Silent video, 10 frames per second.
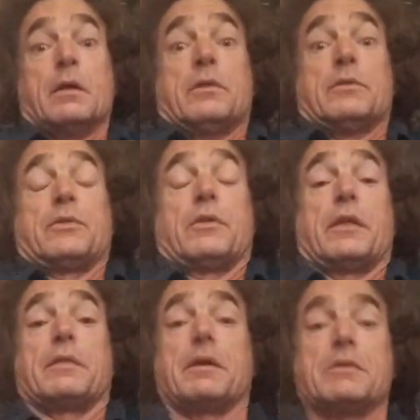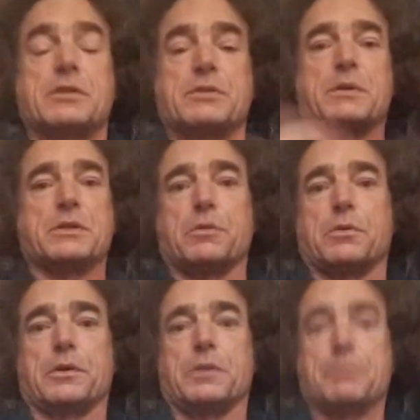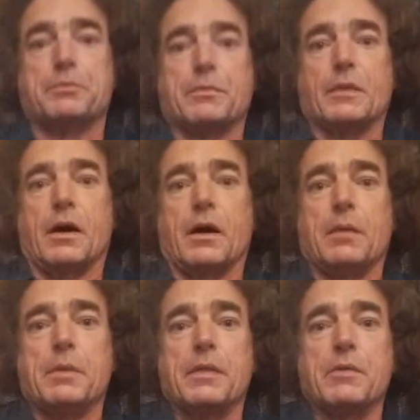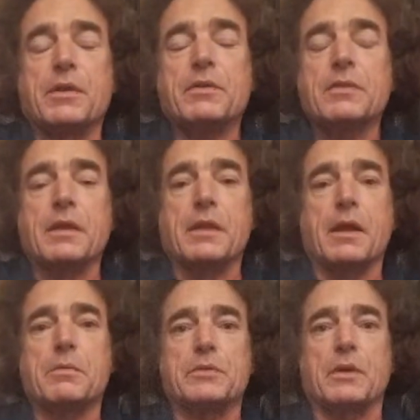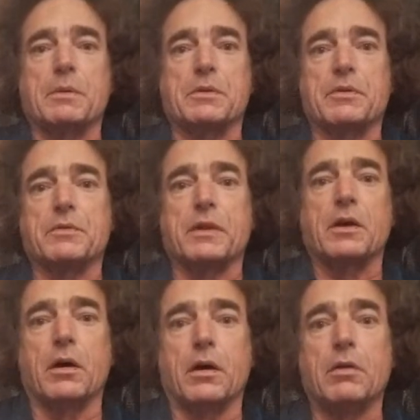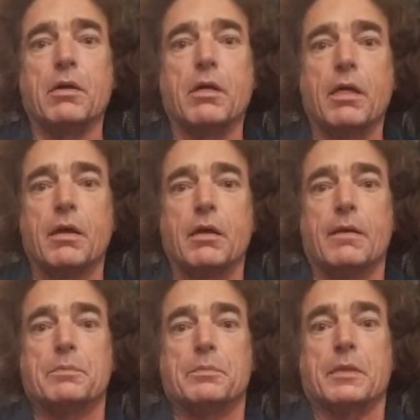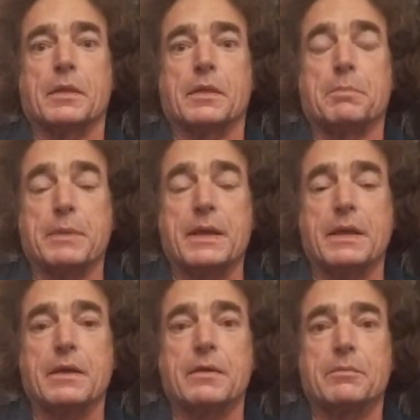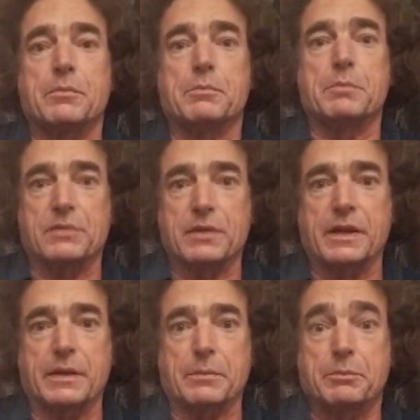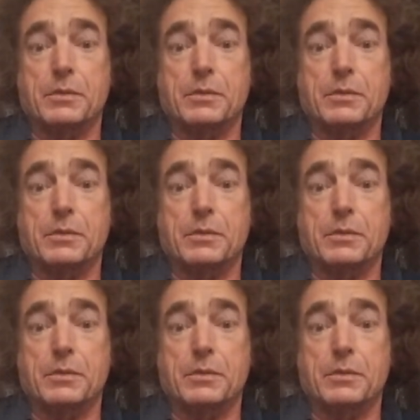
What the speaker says: So they're just switched in order. The reason, and now I want to talk about the reason they call the B Mixed Lydian.